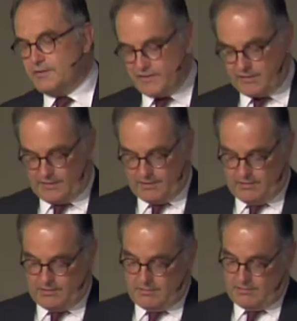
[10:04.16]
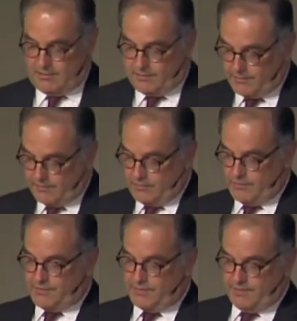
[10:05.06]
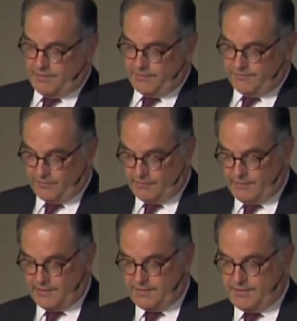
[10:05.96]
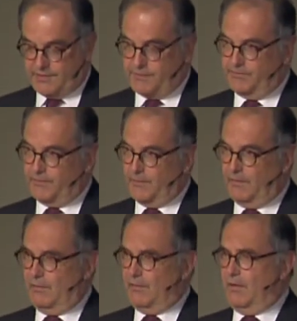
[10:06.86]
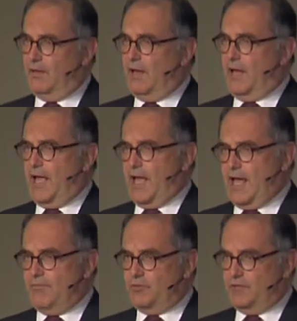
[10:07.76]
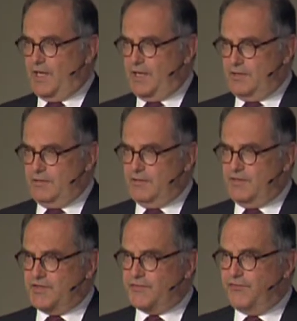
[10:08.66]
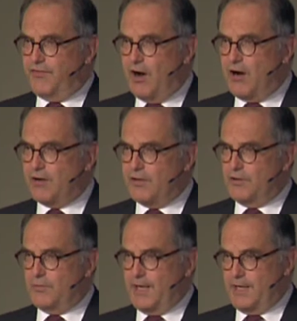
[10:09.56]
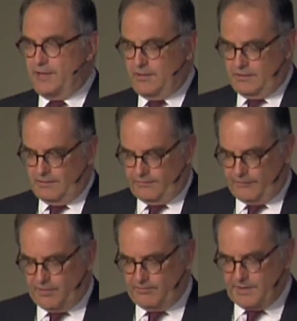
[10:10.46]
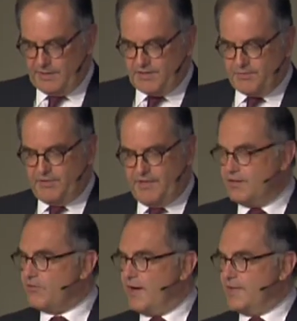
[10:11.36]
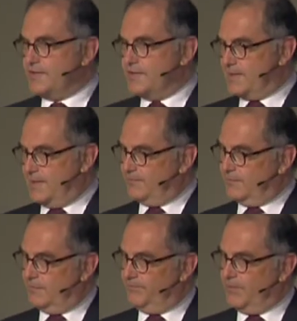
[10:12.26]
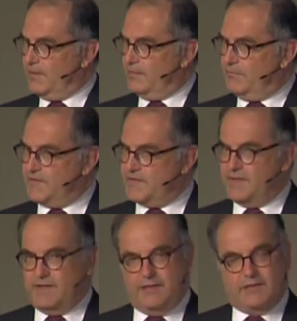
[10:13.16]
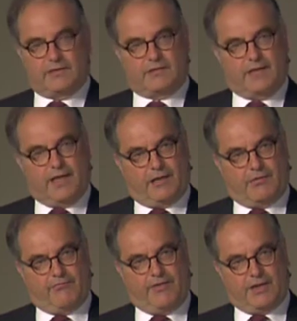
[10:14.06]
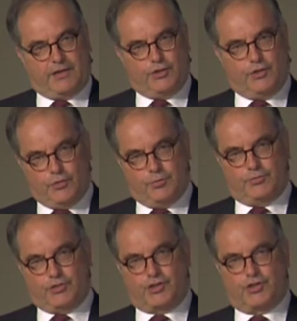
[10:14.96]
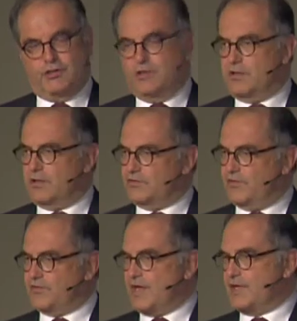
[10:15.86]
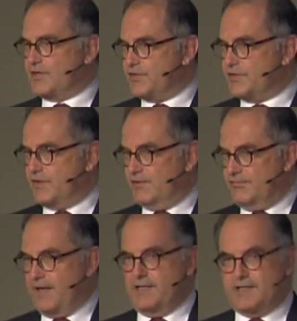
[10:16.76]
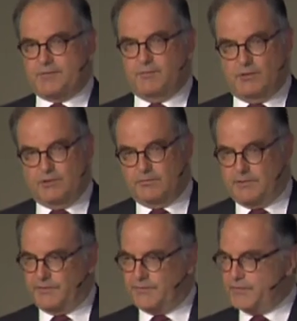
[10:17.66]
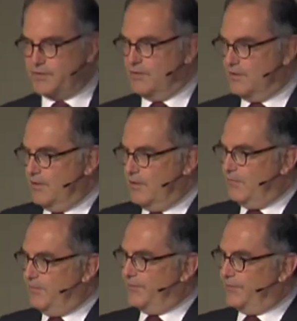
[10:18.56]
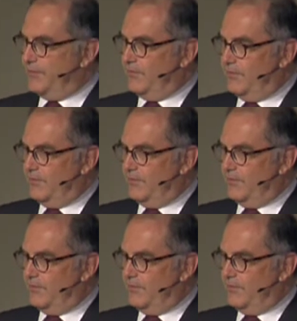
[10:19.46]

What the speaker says: as a consequence of the crisis. M&A is far away from its pre-crisis level. We see here and there very huge transactions and many smaller ones, but